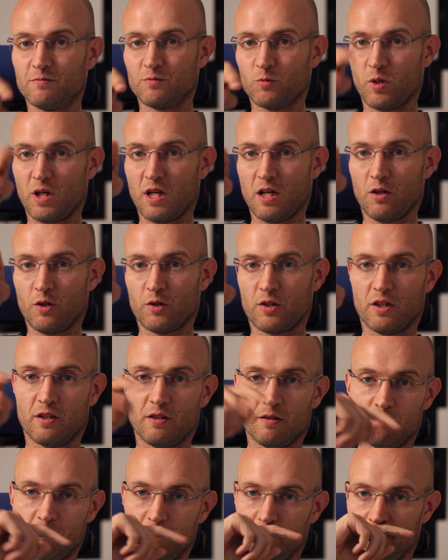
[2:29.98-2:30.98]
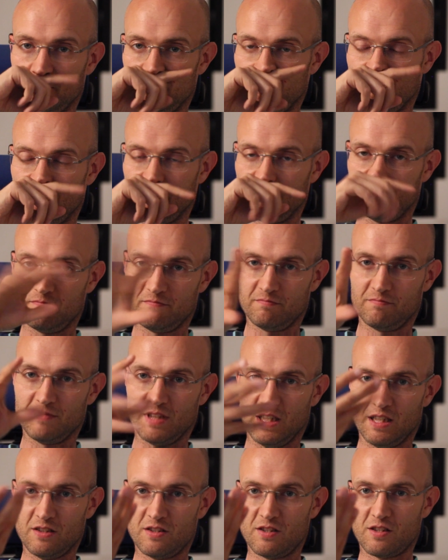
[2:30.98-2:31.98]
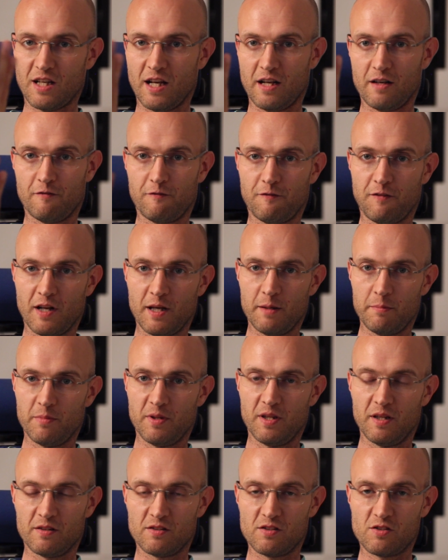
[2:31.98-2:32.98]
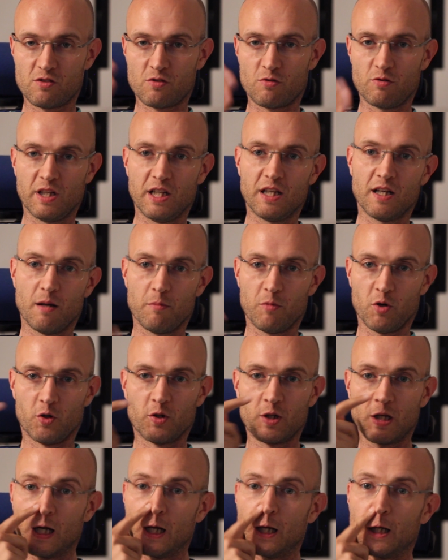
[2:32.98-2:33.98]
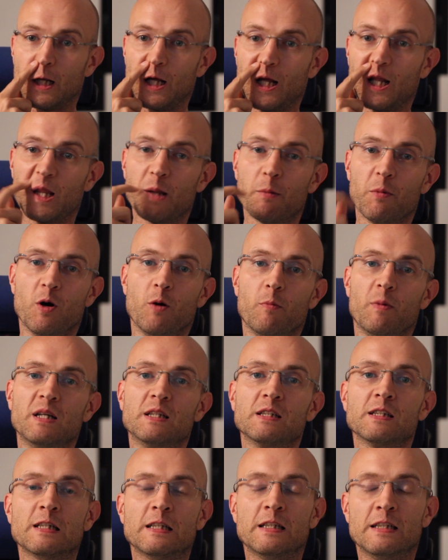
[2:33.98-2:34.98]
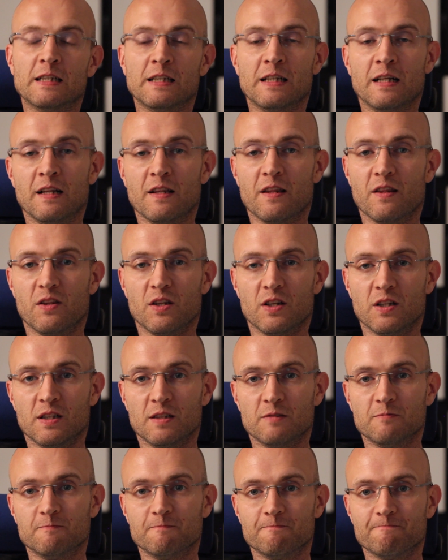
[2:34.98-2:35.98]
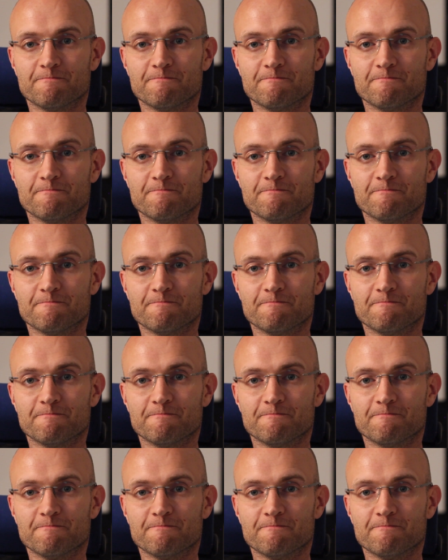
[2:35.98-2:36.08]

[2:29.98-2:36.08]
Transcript: When I look at it's kind of flipped, the screen I'm looking at the moment, the